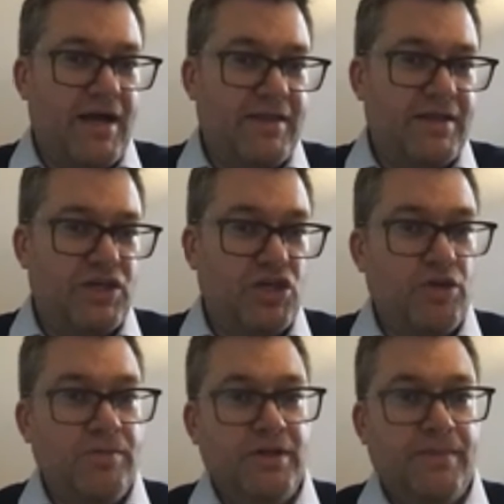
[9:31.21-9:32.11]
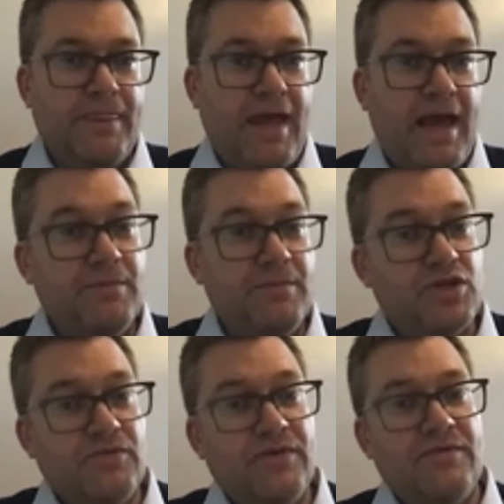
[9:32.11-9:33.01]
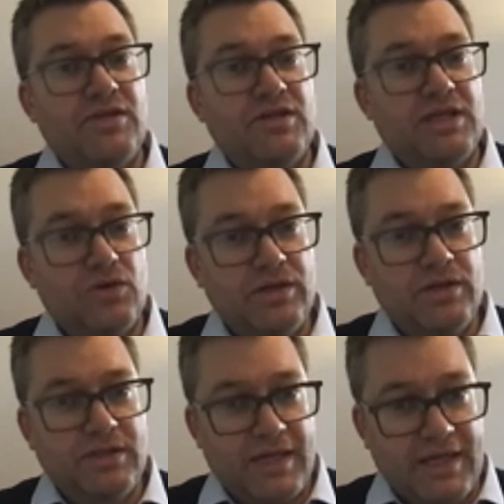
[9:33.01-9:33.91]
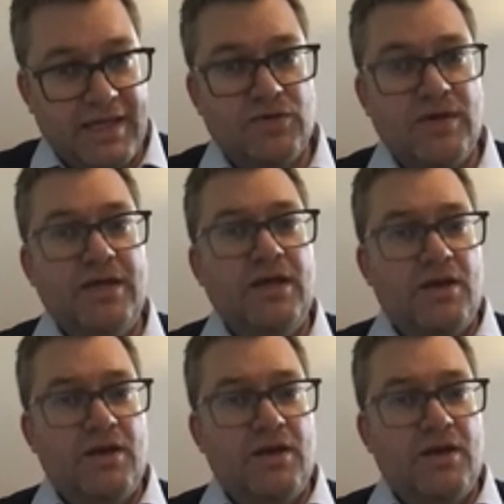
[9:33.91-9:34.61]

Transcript: and then the human element of it, of actually digging into it,